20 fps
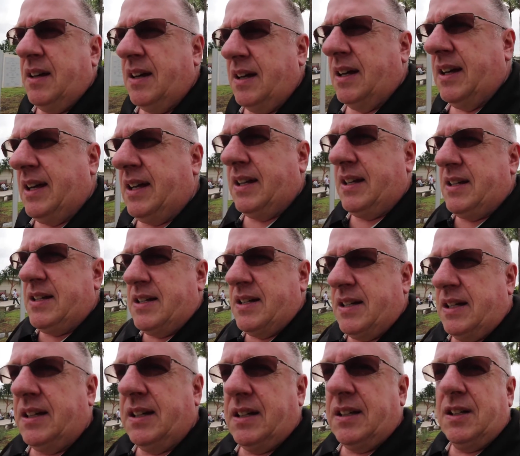and
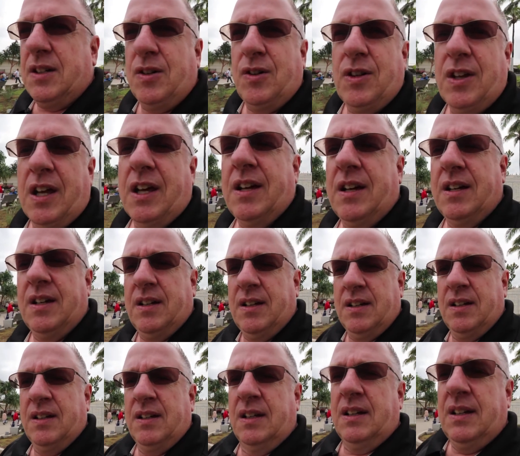do
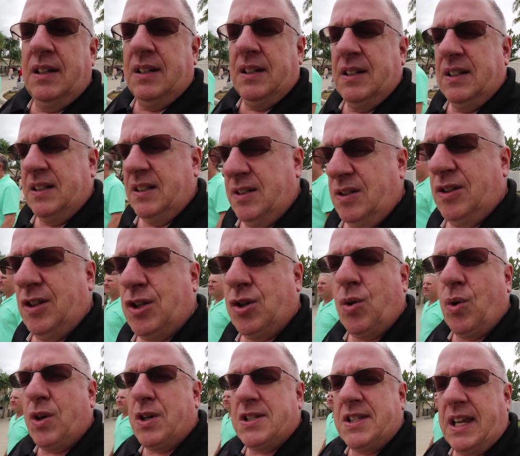the
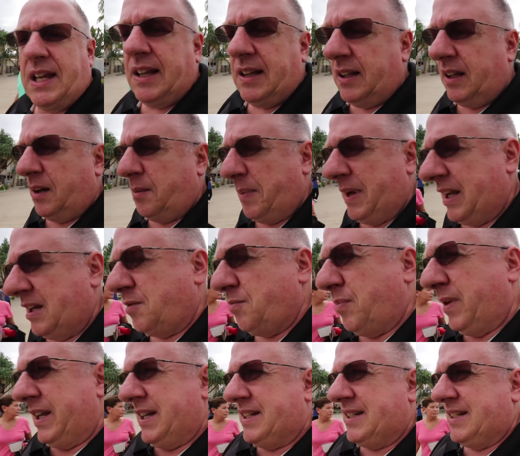tourist thing a little bit.
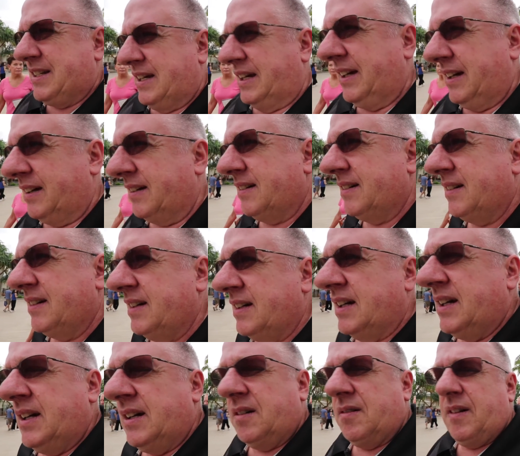But
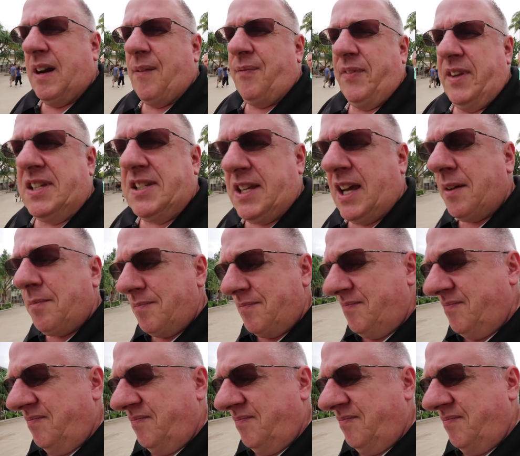wrap this up.